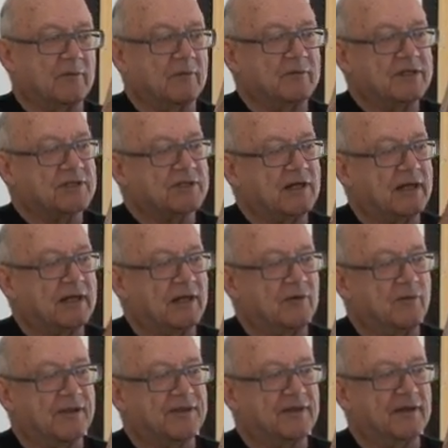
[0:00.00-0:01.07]
We start out
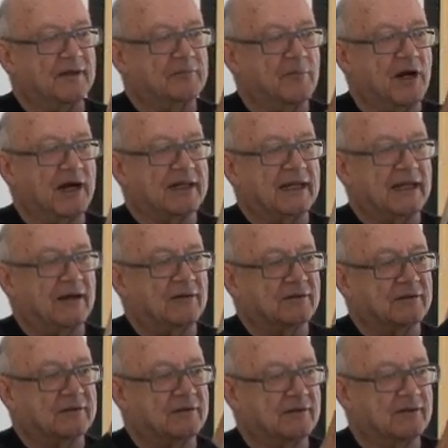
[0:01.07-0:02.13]
with marking out
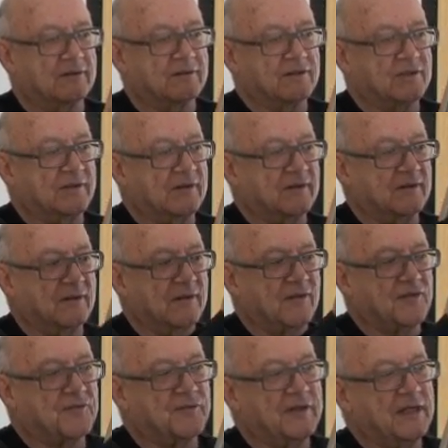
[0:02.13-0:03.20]

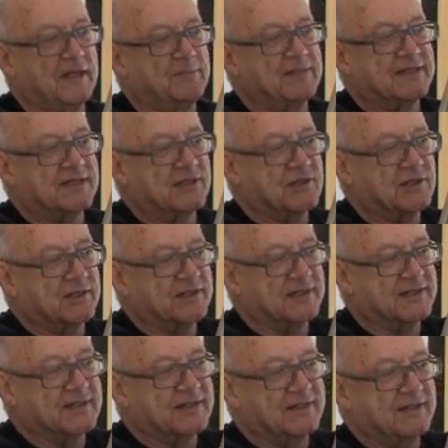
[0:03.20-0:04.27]
3
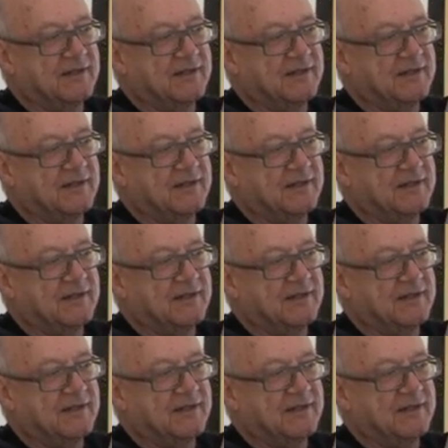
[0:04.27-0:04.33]
positions.